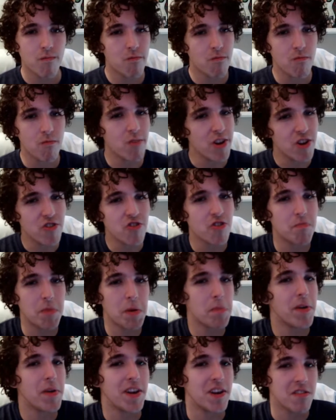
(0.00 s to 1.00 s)
we should be
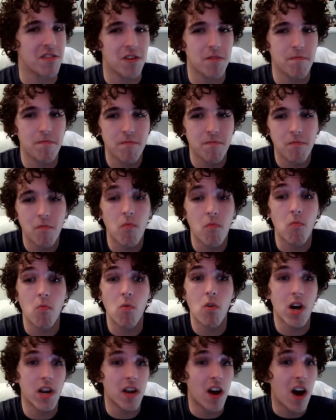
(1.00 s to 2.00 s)
beating them
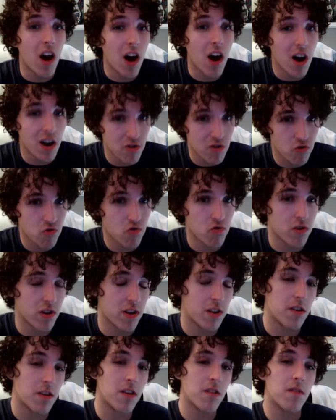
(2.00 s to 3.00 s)

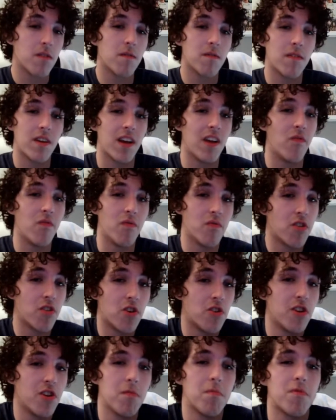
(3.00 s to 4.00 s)

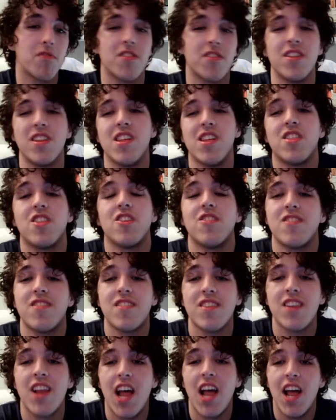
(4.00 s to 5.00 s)
130%.
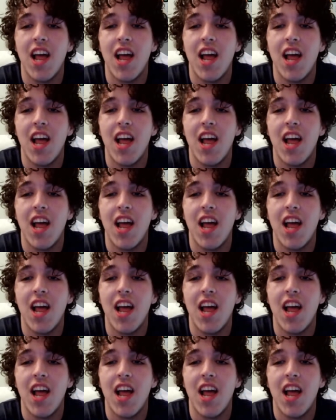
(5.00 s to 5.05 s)
Just